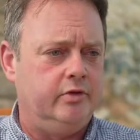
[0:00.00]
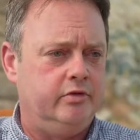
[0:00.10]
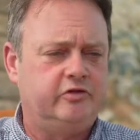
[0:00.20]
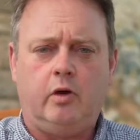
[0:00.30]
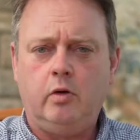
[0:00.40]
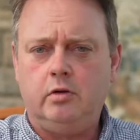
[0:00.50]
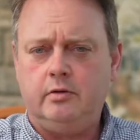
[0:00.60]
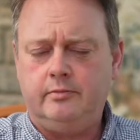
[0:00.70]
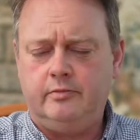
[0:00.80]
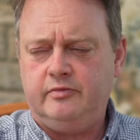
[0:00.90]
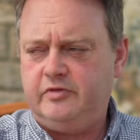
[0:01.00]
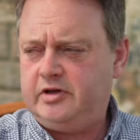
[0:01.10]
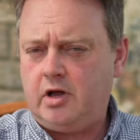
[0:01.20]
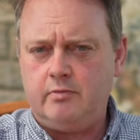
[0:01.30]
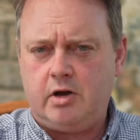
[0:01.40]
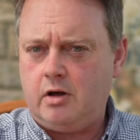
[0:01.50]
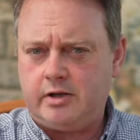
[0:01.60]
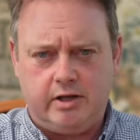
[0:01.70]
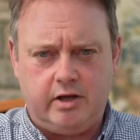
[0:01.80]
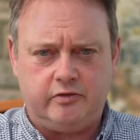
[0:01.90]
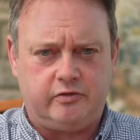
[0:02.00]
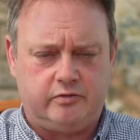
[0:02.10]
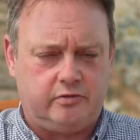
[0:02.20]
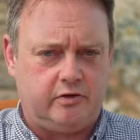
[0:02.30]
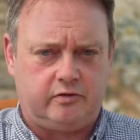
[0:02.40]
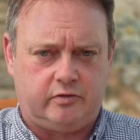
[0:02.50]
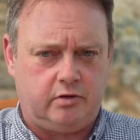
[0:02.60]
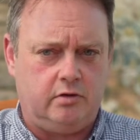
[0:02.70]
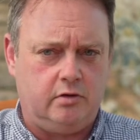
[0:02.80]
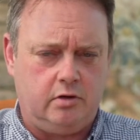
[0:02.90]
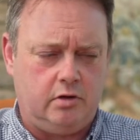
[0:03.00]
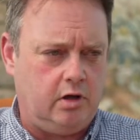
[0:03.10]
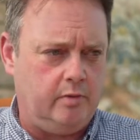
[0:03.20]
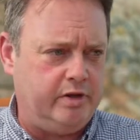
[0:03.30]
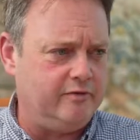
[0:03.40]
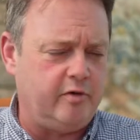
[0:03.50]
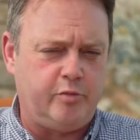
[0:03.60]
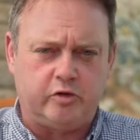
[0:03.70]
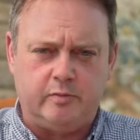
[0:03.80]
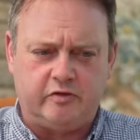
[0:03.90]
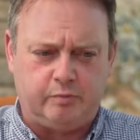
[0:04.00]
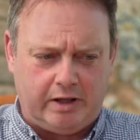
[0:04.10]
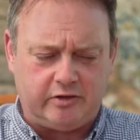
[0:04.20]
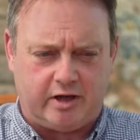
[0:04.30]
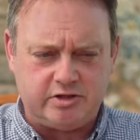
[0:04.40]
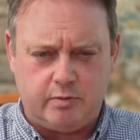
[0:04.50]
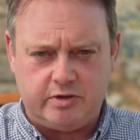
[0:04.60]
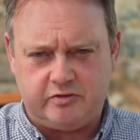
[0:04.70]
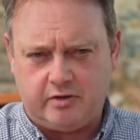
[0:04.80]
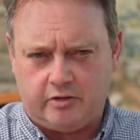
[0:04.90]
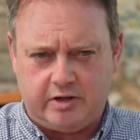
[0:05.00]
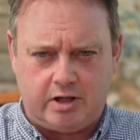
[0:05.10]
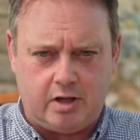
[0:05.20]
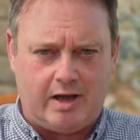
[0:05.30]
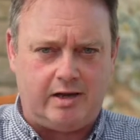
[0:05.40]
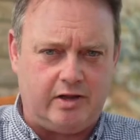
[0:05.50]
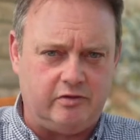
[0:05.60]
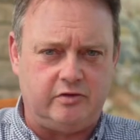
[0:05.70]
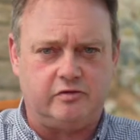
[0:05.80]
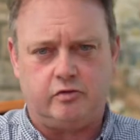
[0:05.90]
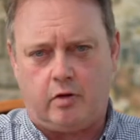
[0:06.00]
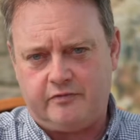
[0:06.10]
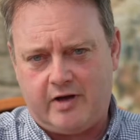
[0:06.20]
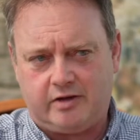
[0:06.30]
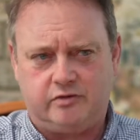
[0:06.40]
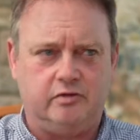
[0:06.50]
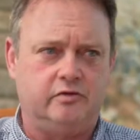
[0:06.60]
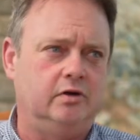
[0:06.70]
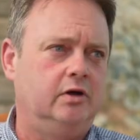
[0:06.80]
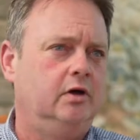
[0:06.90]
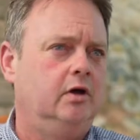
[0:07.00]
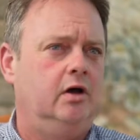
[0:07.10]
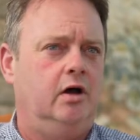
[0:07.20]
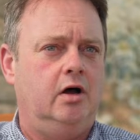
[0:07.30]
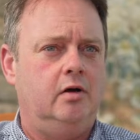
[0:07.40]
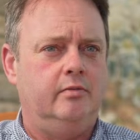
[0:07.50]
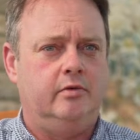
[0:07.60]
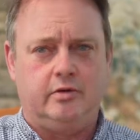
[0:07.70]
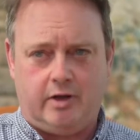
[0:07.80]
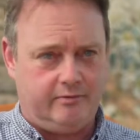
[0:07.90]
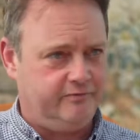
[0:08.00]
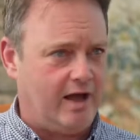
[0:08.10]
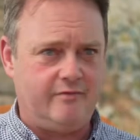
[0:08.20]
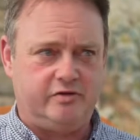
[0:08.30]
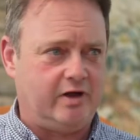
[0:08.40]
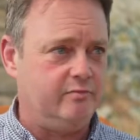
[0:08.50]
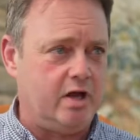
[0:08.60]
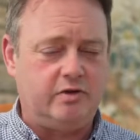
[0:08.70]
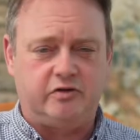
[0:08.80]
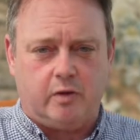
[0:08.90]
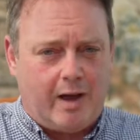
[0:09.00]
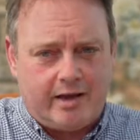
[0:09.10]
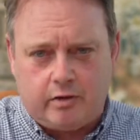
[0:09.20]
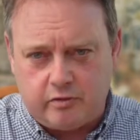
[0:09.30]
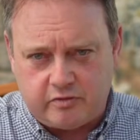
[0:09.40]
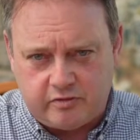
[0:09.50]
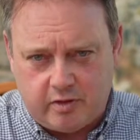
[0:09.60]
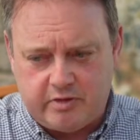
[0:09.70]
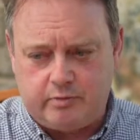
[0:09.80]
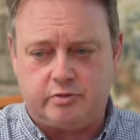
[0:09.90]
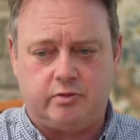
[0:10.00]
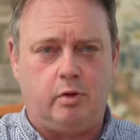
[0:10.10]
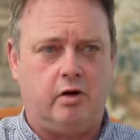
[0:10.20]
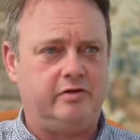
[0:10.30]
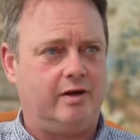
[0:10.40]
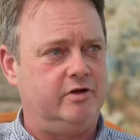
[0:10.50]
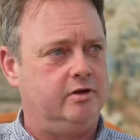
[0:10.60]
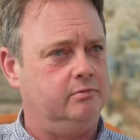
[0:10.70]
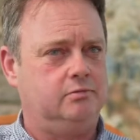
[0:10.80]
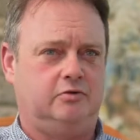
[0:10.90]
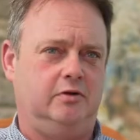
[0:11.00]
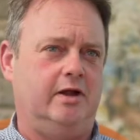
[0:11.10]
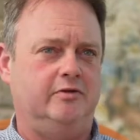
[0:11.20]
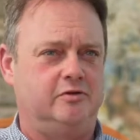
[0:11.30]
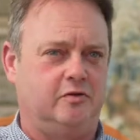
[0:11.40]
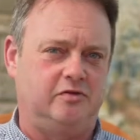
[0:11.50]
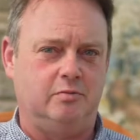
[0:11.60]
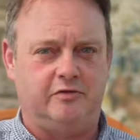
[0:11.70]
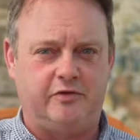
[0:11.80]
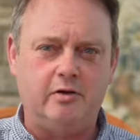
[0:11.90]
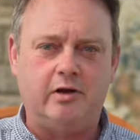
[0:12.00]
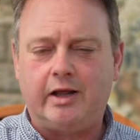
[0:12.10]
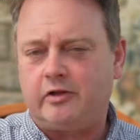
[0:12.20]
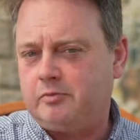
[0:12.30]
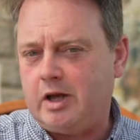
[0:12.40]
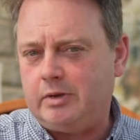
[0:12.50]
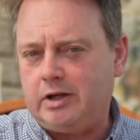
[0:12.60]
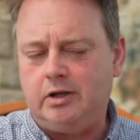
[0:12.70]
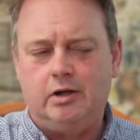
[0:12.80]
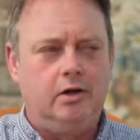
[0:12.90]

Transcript: This whole video malarkey is just a bit of a bottomless pit, actually, when you start thinking about lenses, crop factors, having to have maybe 2 angles or something, which requires having 2 lenses of similar focal lengths maybe.